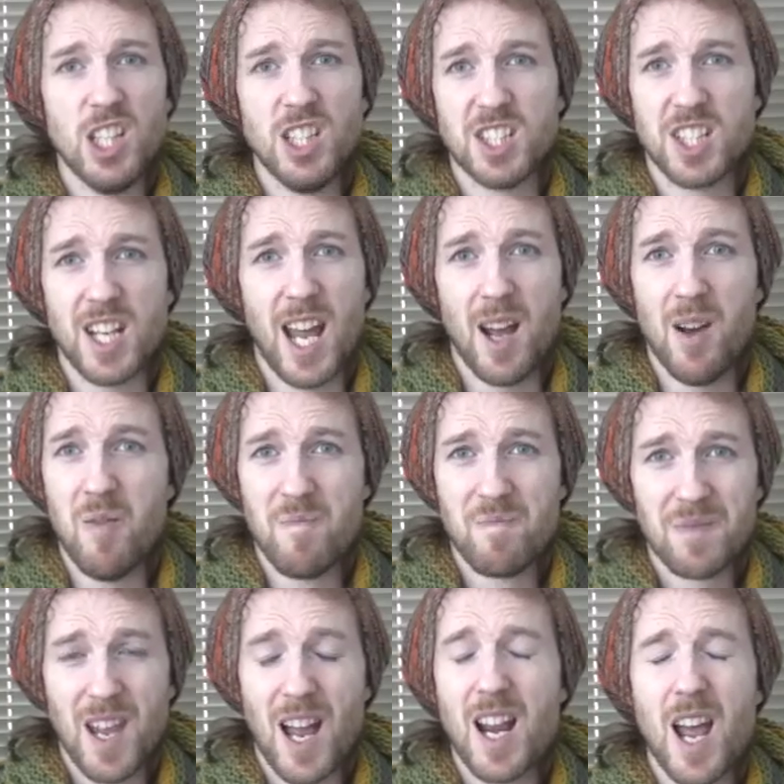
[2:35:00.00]
lunch now
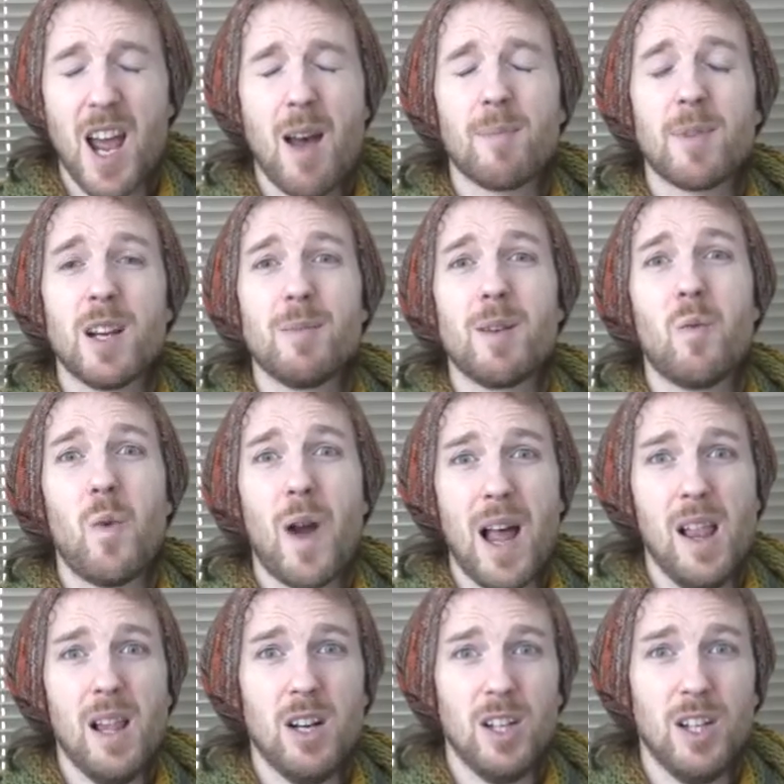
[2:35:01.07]
and I am going to be
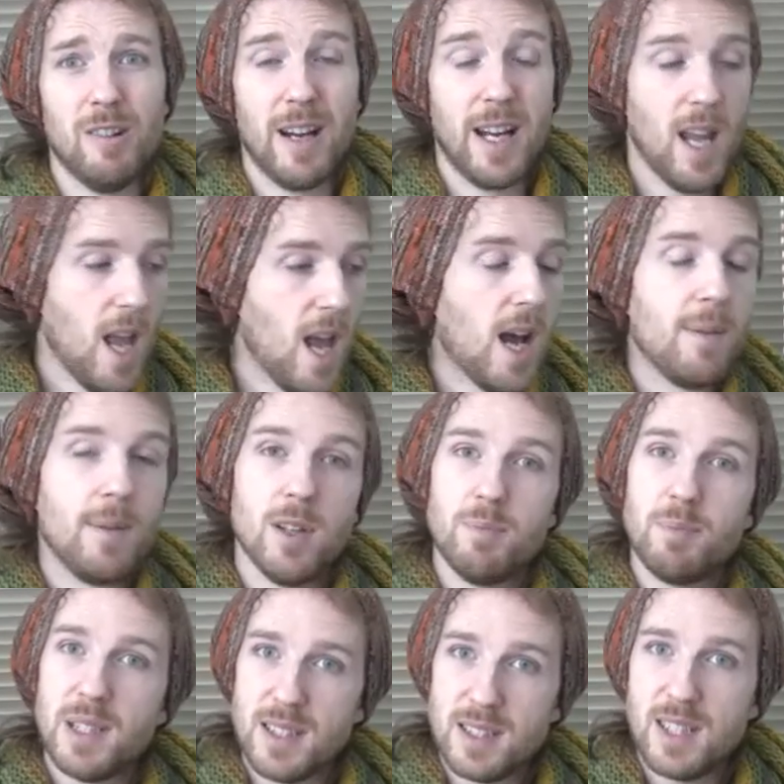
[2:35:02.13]
well hungry. I'm
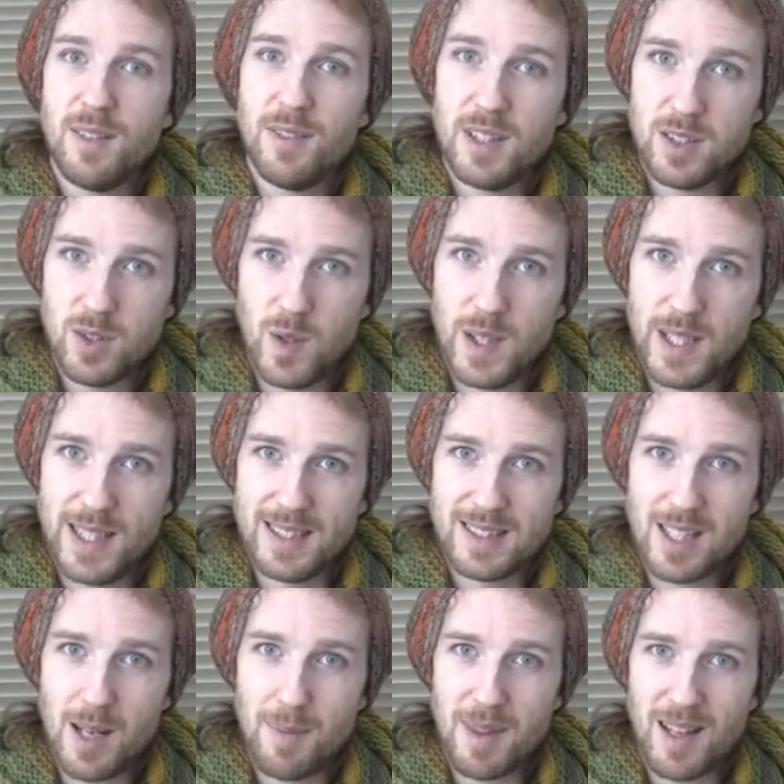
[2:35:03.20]
not bursting for the toilet this
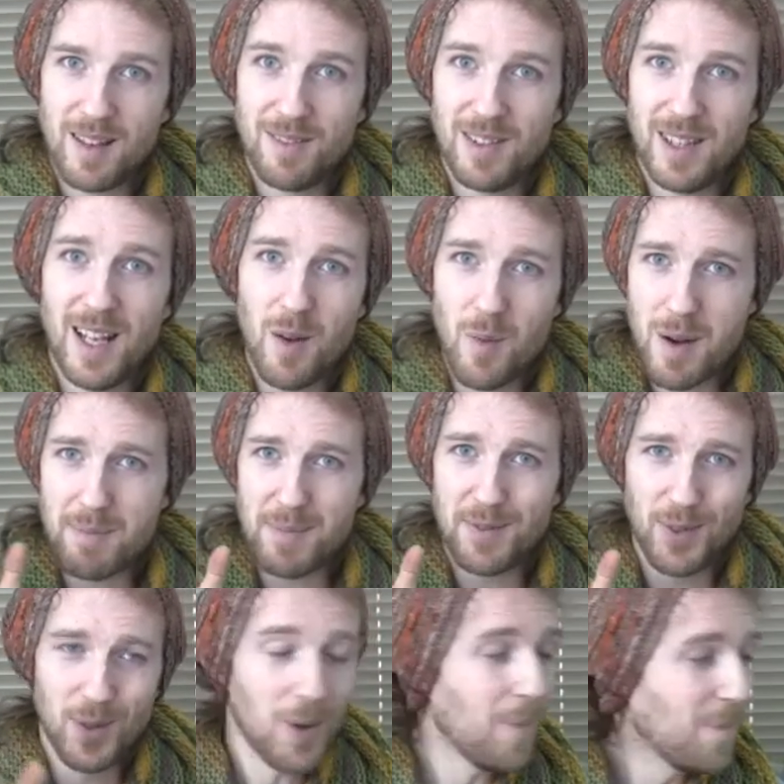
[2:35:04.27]
time, thankfully. I went
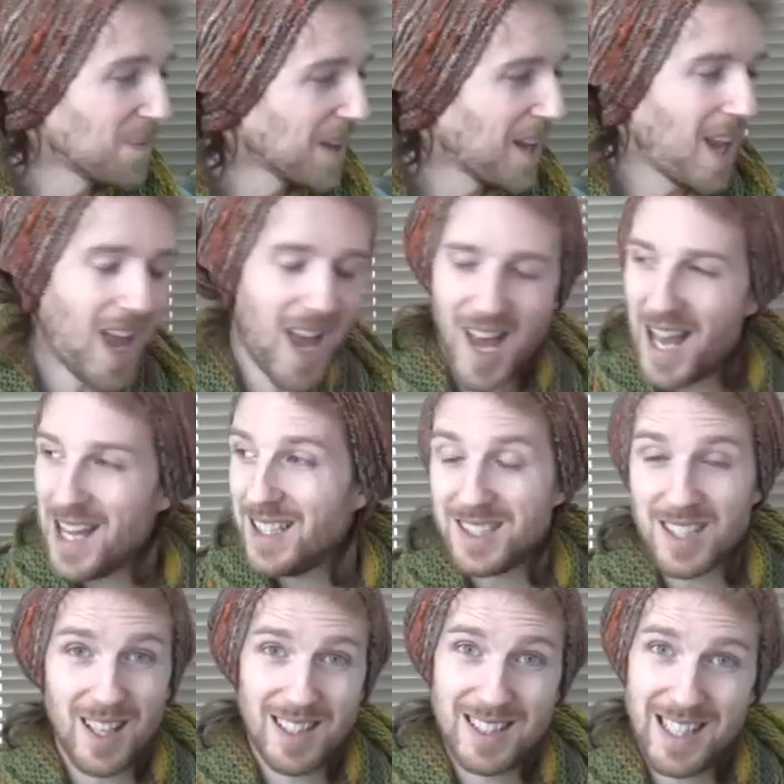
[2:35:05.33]
before and
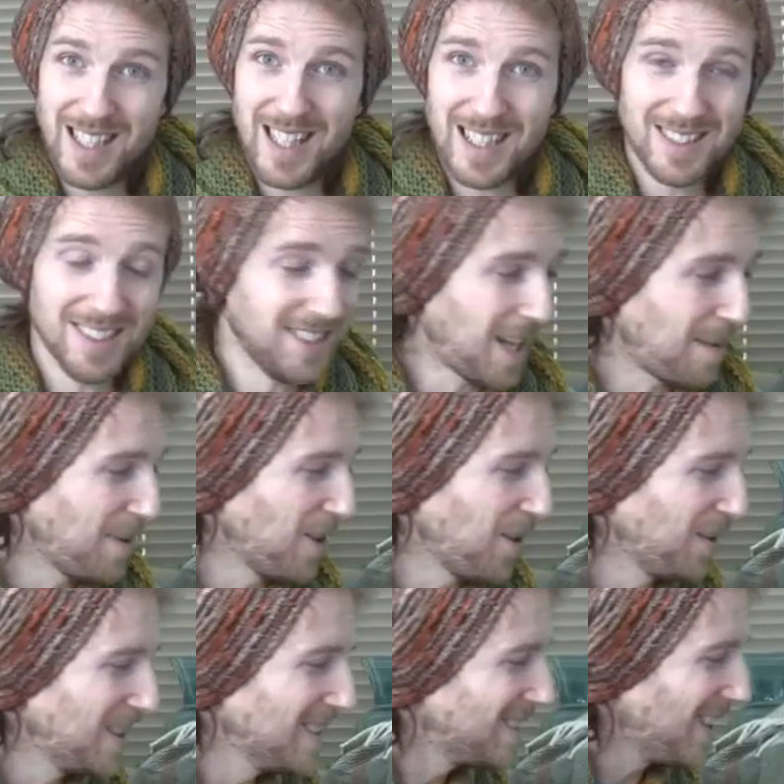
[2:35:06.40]
the tea hasn't set me
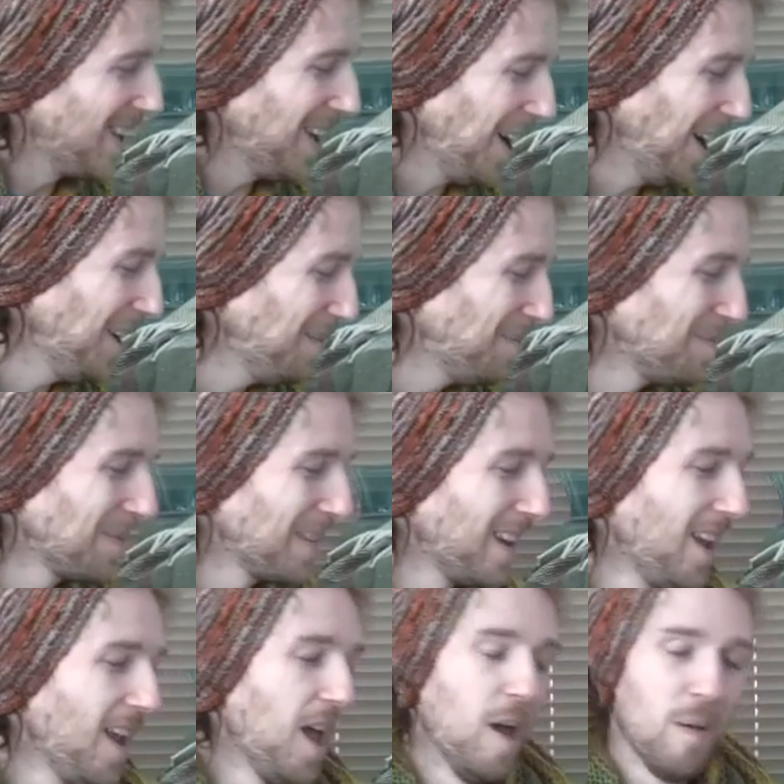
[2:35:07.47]
off this time.
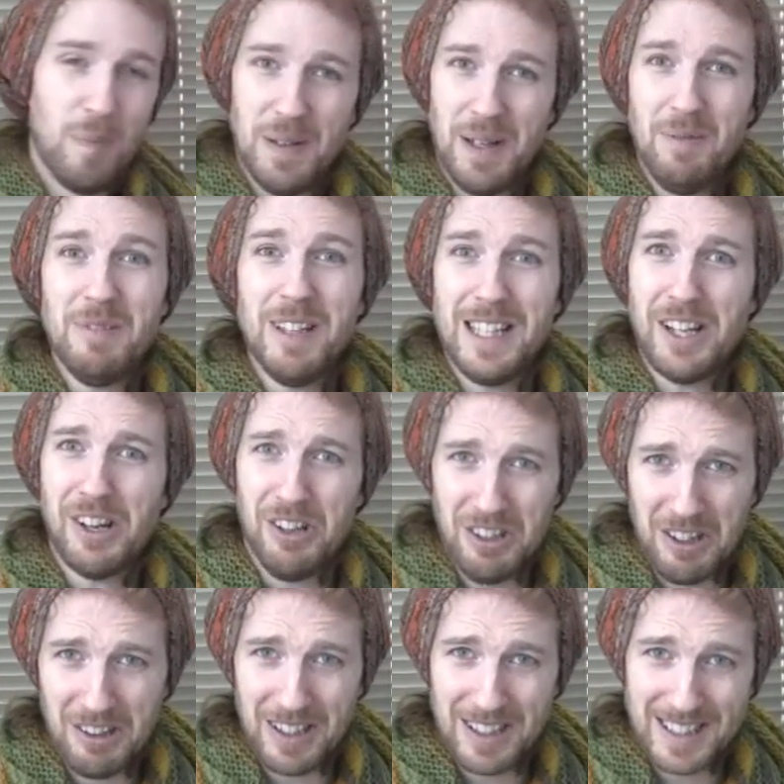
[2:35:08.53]
But I'm really
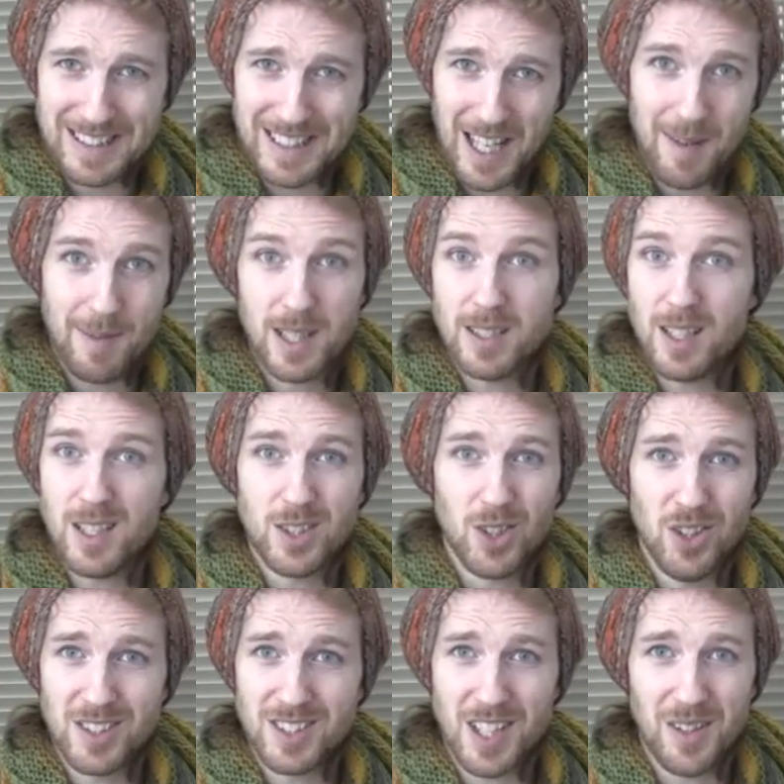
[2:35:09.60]
hungry this time because I
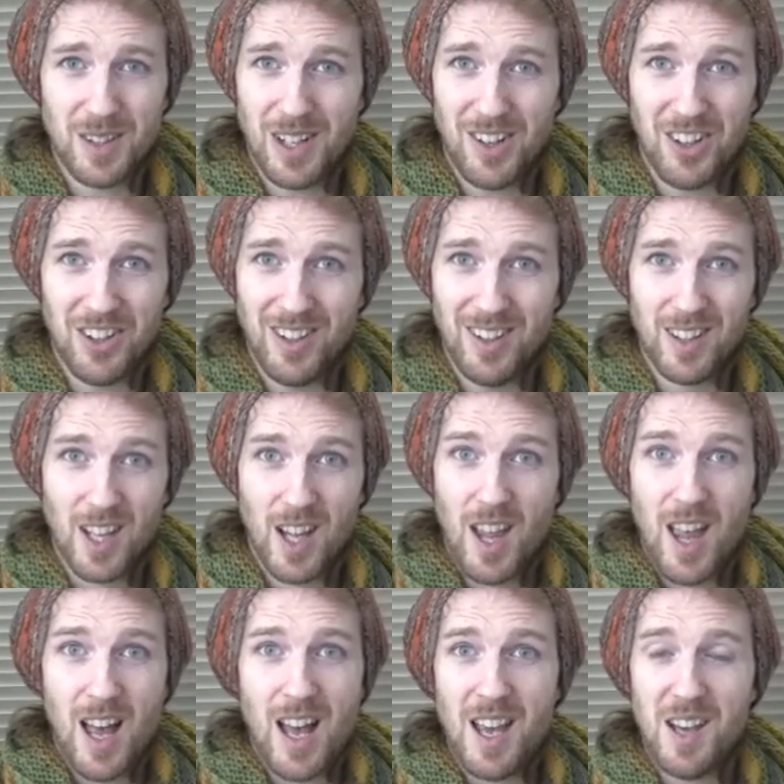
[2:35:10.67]
talk so long.
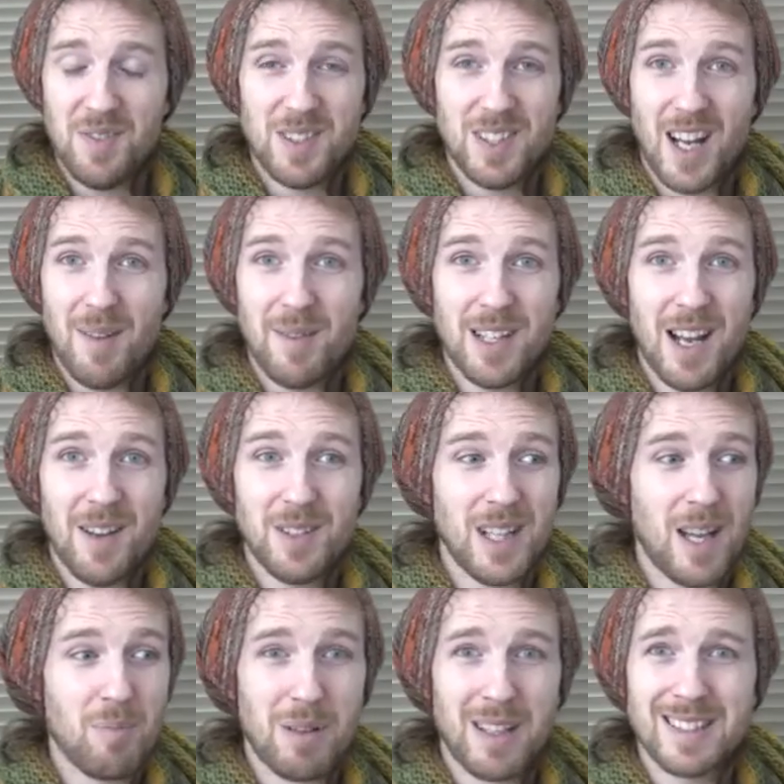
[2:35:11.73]
I'm going to have to
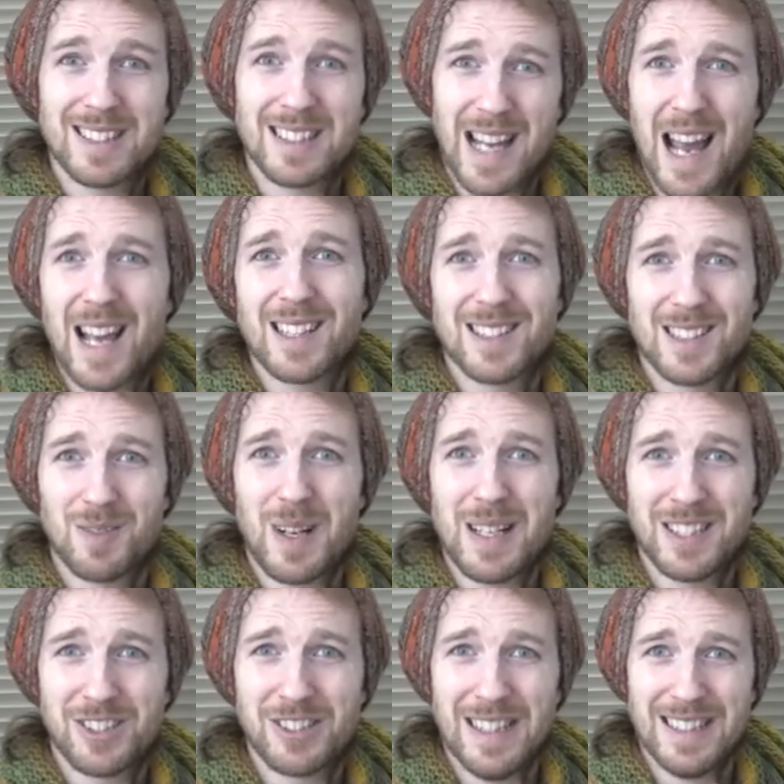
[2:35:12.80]
like bring snacks as well
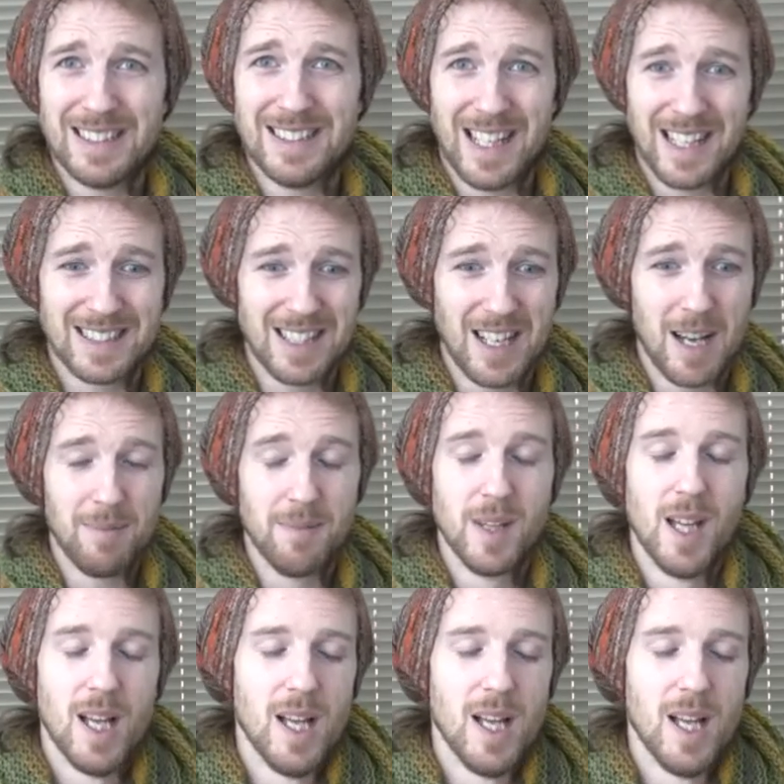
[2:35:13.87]
as drinks next time.